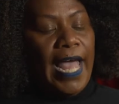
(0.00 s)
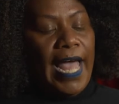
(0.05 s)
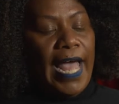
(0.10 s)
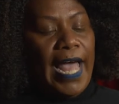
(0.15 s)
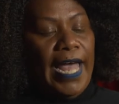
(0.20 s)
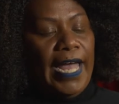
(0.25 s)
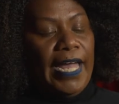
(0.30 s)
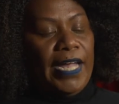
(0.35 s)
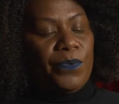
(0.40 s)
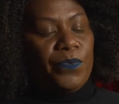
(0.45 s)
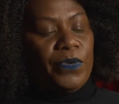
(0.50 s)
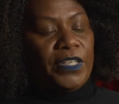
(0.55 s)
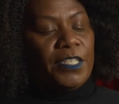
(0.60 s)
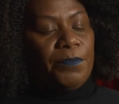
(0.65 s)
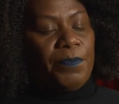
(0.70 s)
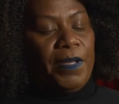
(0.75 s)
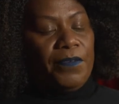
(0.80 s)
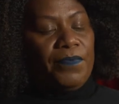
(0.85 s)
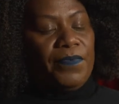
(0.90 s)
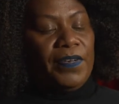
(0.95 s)
and
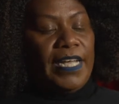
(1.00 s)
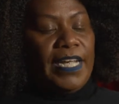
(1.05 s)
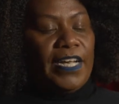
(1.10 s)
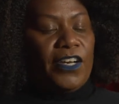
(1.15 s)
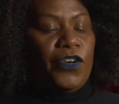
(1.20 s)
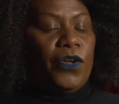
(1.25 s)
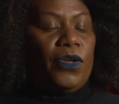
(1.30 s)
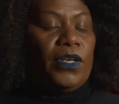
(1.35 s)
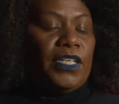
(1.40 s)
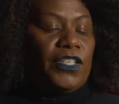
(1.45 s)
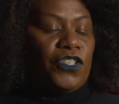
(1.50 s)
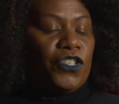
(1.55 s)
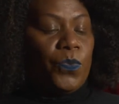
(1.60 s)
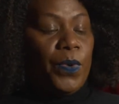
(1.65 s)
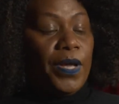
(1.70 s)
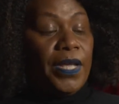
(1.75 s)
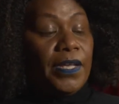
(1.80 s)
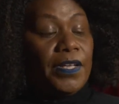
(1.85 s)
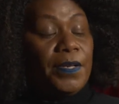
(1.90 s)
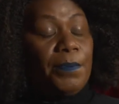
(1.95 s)
respectfully acknowledge
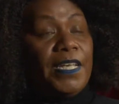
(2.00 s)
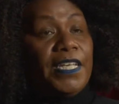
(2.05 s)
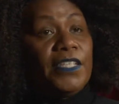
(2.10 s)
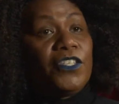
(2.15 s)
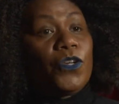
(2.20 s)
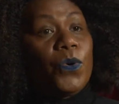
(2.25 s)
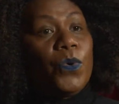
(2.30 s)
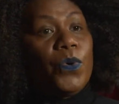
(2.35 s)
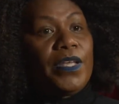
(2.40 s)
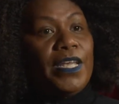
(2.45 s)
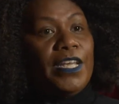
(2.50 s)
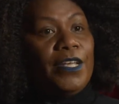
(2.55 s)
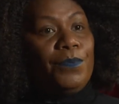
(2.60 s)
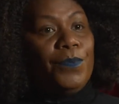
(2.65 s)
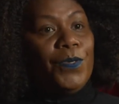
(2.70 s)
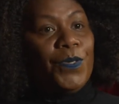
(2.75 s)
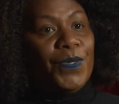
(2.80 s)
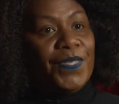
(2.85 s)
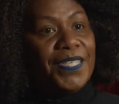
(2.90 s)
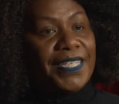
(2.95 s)
we're going to be talking
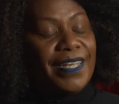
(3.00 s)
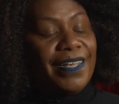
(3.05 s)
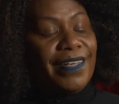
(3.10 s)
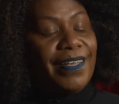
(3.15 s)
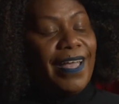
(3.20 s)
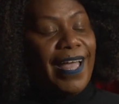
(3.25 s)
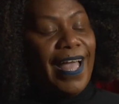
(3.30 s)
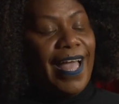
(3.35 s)
music